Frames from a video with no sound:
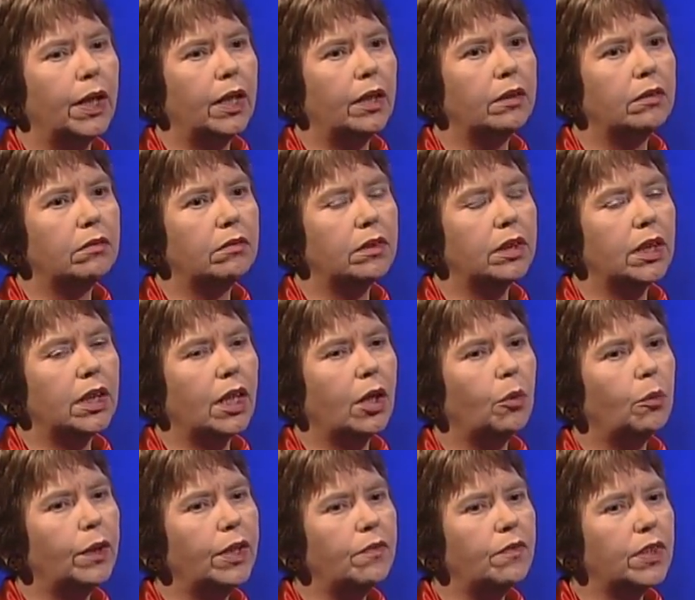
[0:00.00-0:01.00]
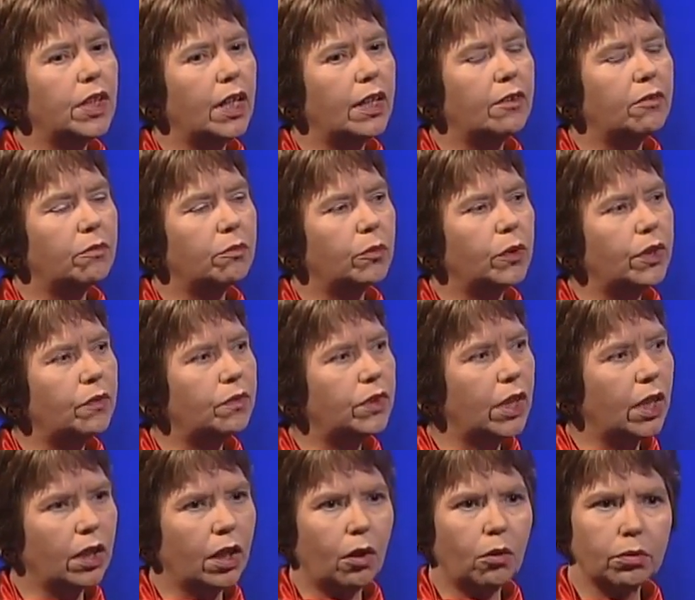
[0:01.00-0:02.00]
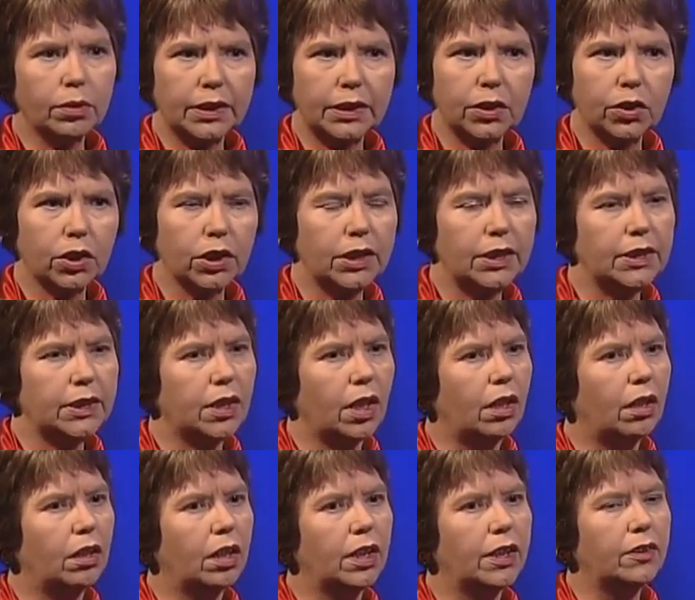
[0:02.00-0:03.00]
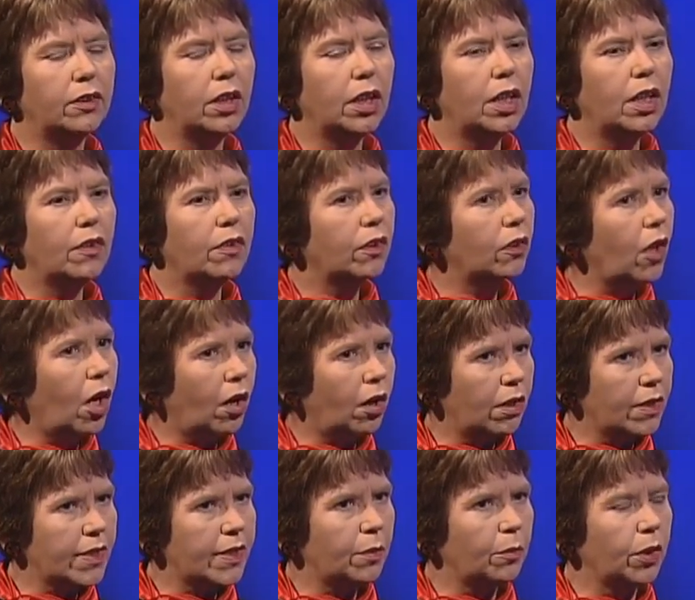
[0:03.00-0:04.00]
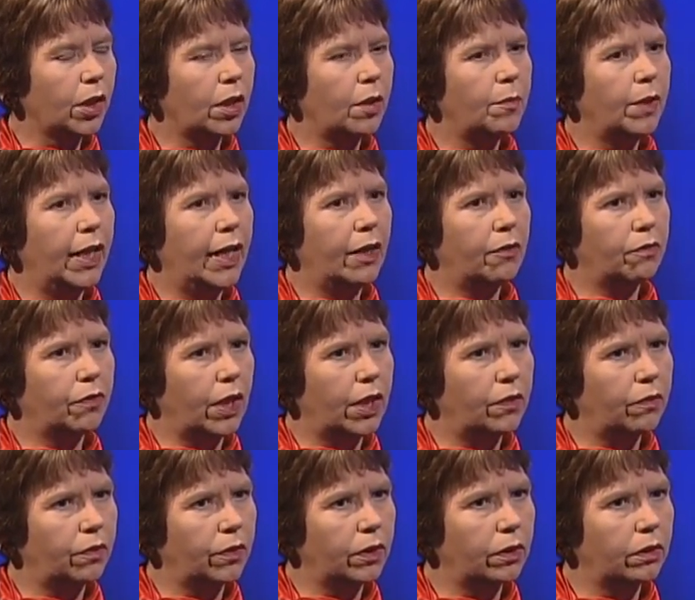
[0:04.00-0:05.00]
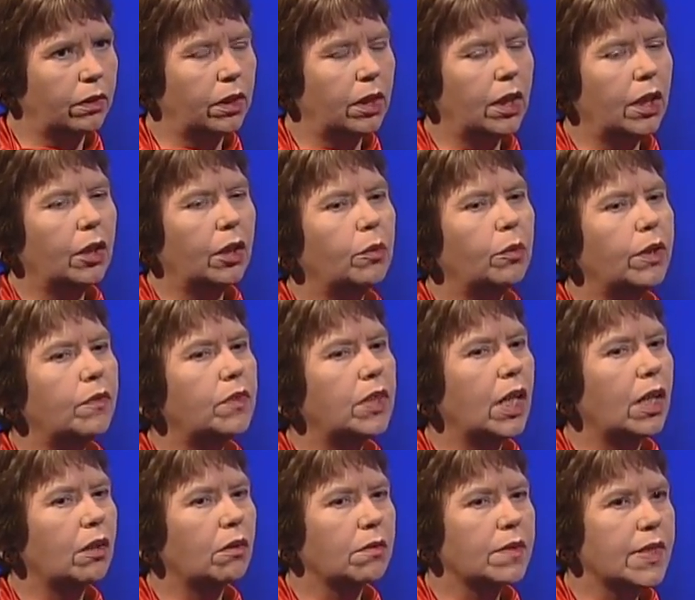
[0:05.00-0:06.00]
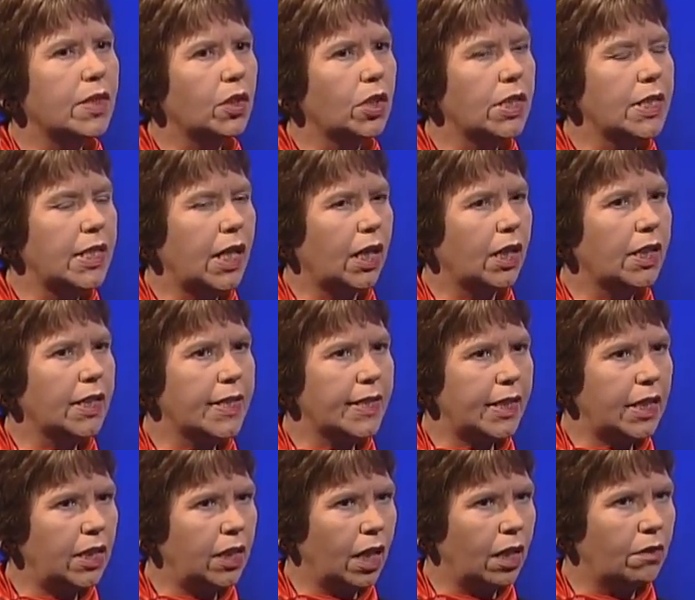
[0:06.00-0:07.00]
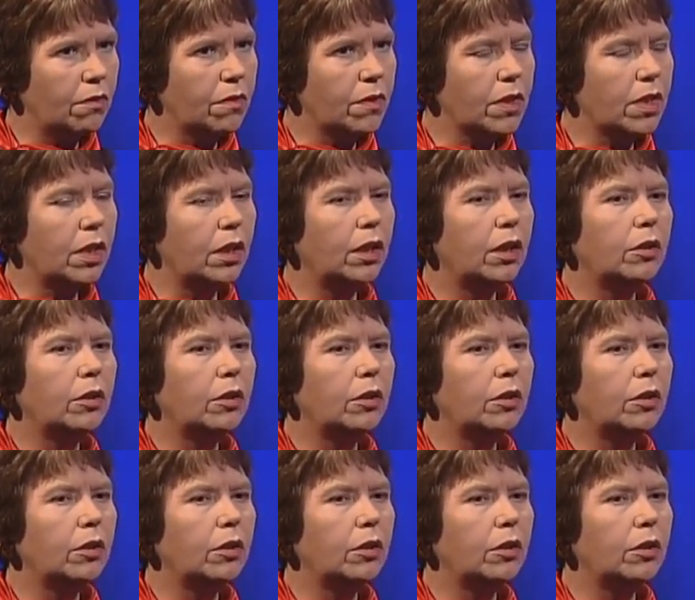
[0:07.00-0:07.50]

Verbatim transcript: But you know, we've done we've done a whole series on the laws that were coming out of Frankfurt. We've done a whole series on casinos.